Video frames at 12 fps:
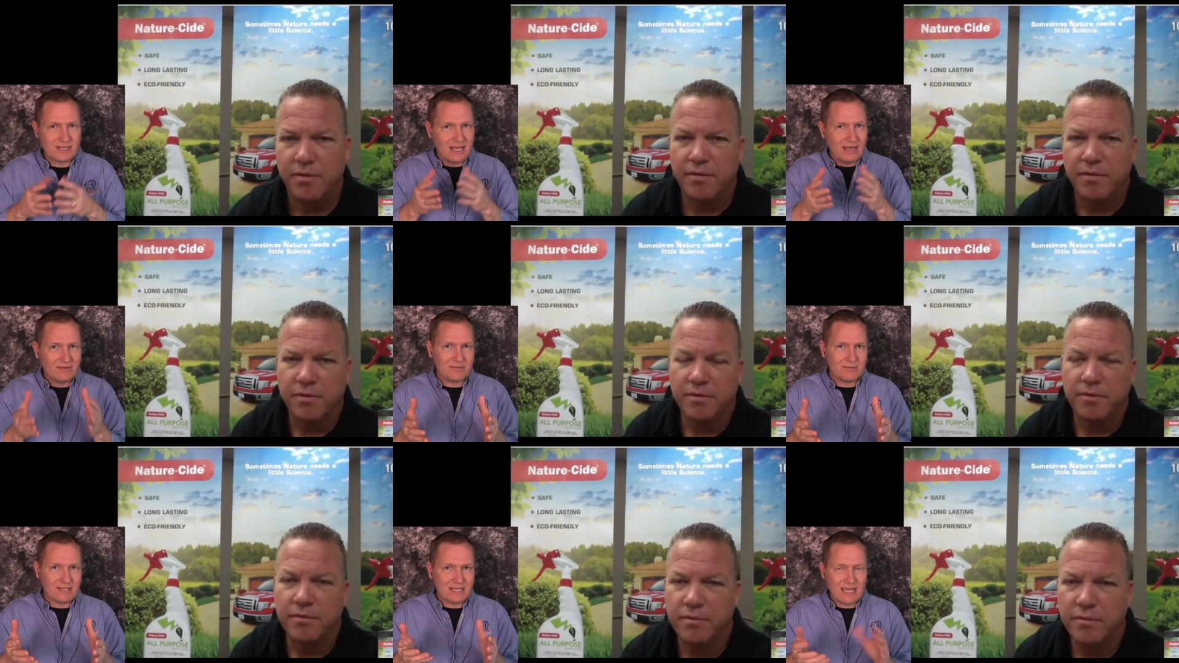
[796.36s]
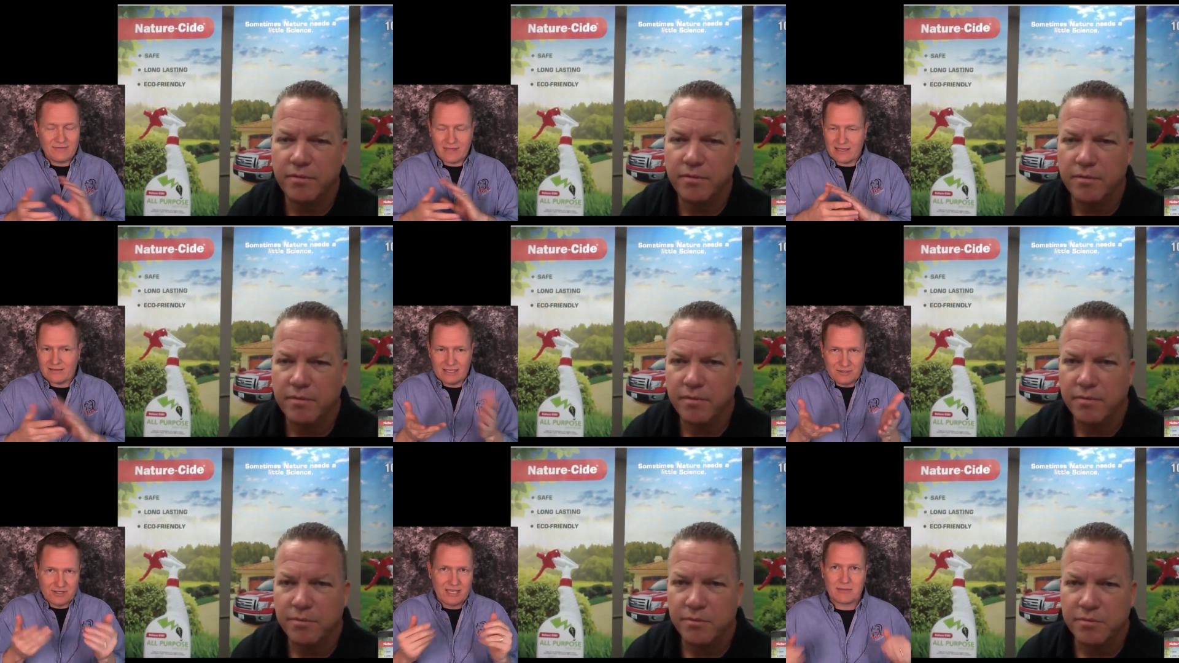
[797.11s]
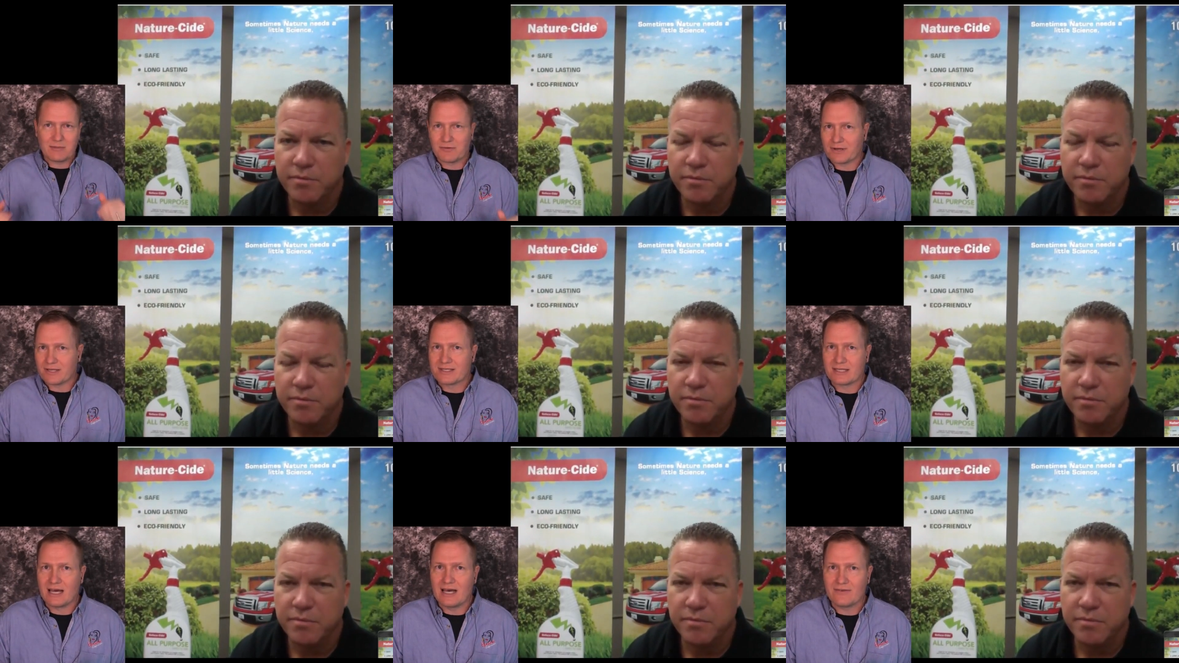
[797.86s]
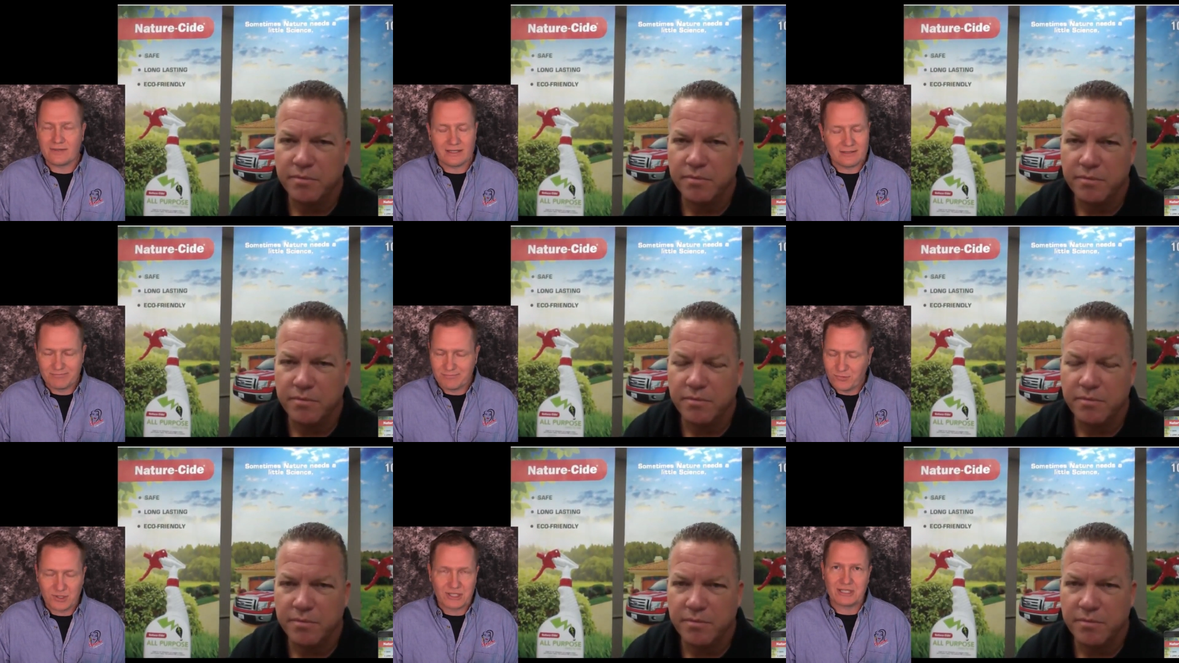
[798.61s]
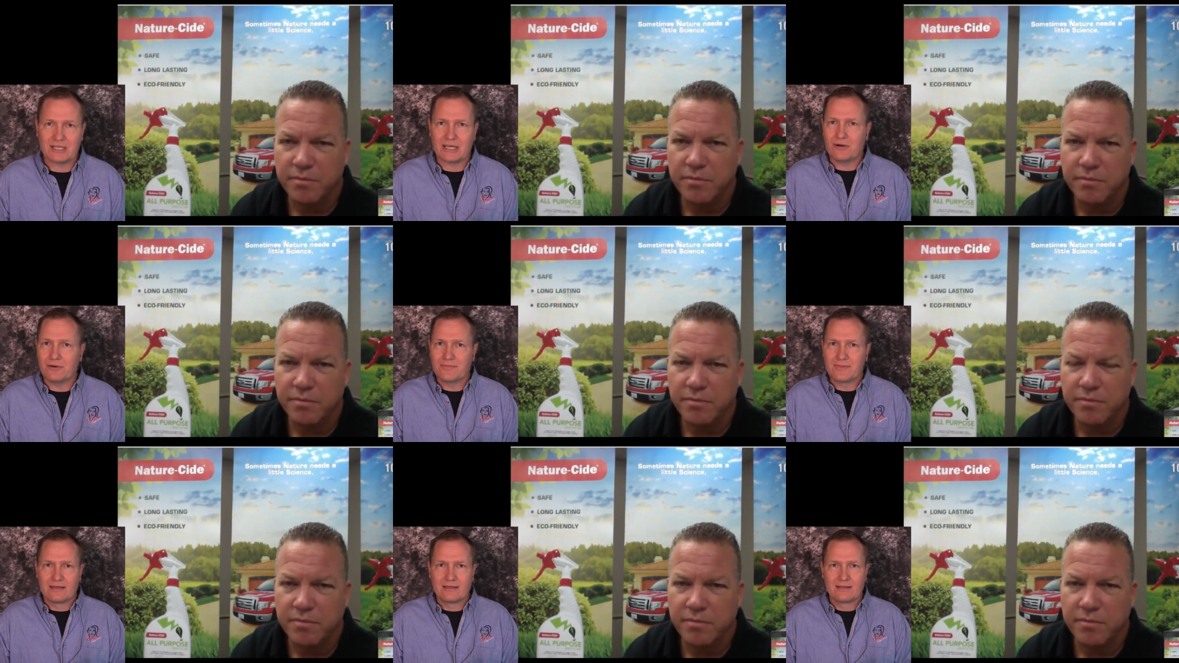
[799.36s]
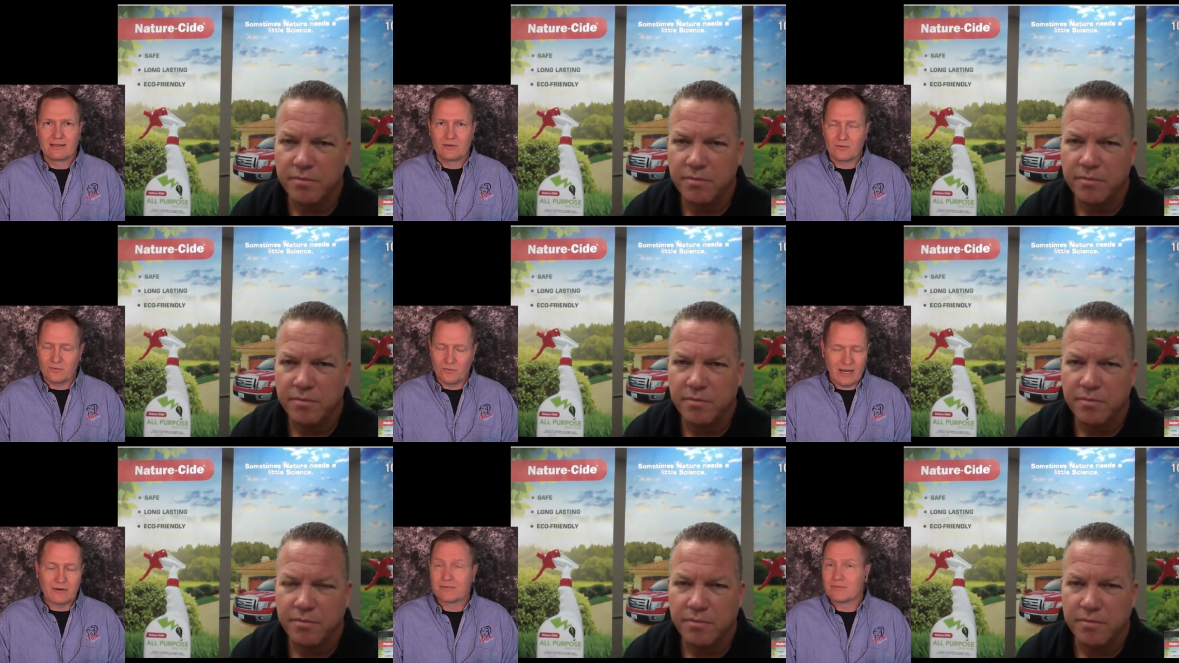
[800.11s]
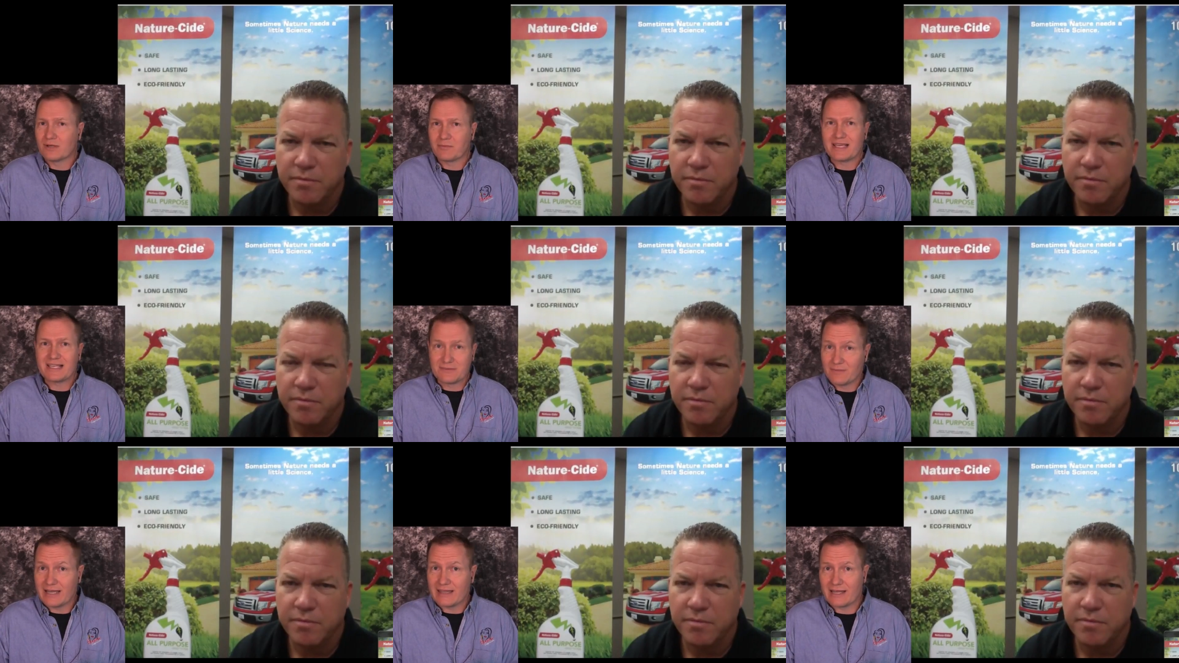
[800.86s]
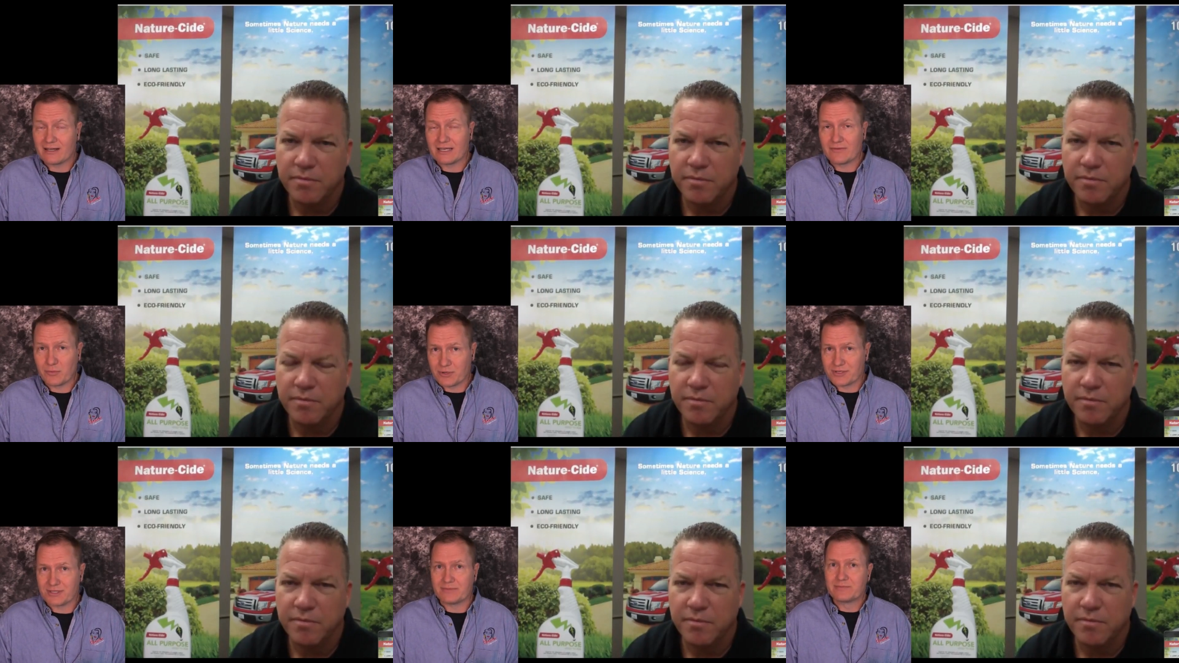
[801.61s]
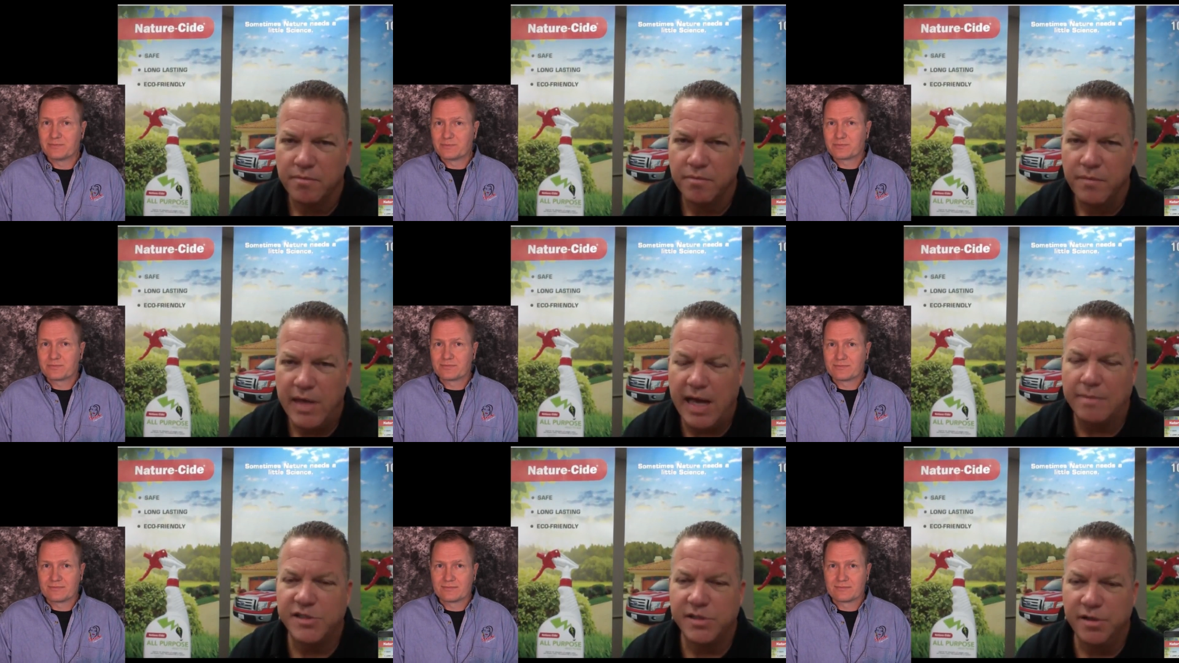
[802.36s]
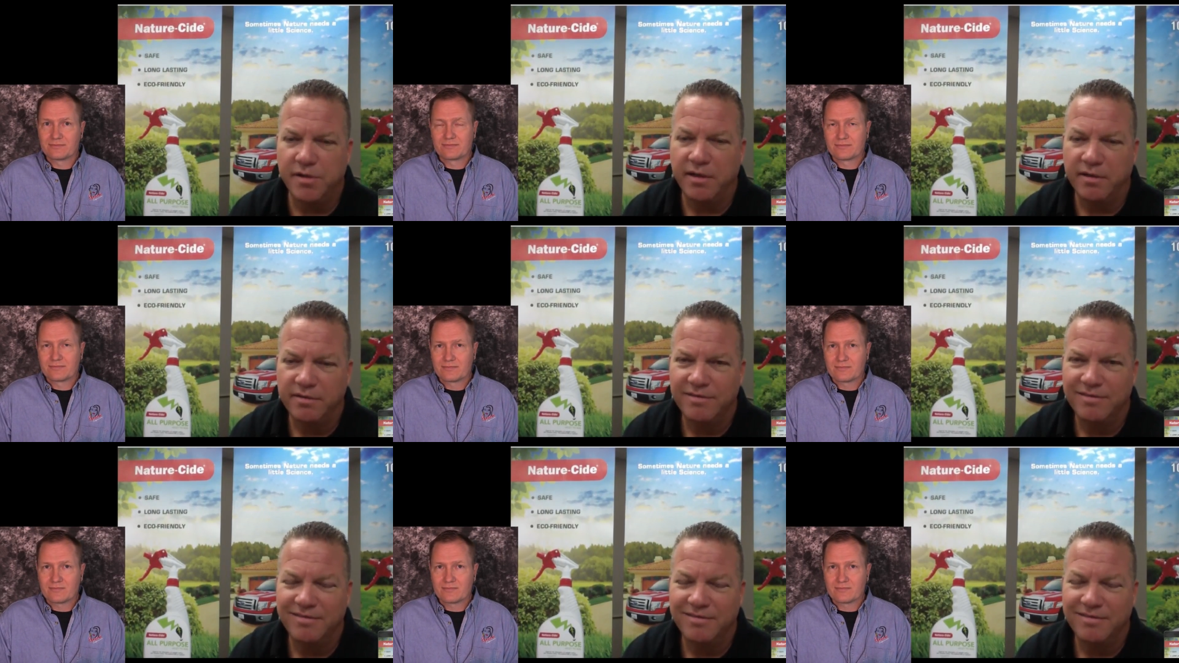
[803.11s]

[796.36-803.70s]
Speaker 1: and having something safe that as you say can be rinsed off and we're good to go wow what a peace of mind that'll give a person absolutely